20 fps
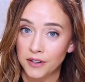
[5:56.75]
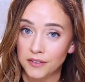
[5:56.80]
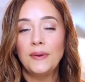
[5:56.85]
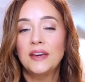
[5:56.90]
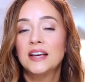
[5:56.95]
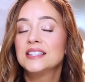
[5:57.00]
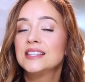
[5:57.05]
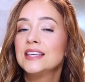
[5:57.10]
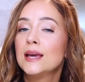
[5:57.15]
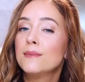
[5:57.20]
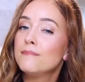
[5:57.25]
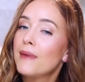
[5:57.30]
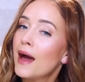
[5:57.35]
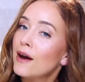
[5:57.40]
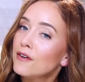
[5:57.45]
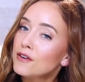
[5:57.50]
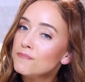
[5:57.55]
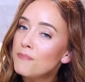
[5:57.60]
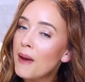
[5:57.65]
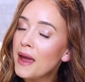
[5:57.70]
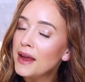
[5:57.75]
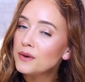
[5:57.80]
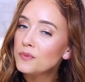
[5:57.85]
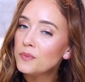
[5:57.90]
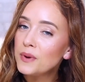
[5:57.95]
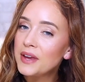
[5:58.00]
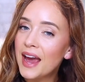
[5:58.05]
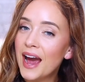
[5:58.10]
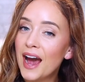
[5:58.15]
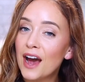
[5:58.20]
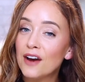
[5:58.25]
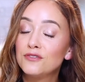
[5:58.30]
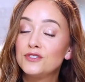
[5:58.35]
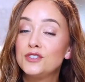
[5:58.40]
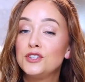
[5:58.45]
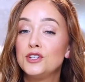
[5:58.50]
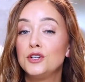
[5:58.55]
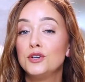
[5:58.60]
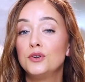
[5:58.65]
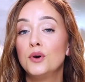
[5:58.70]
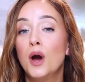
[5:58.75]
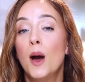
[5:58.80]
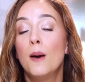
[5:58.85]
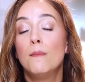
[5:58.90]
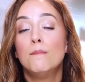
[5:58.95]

Because the amount of pain we have to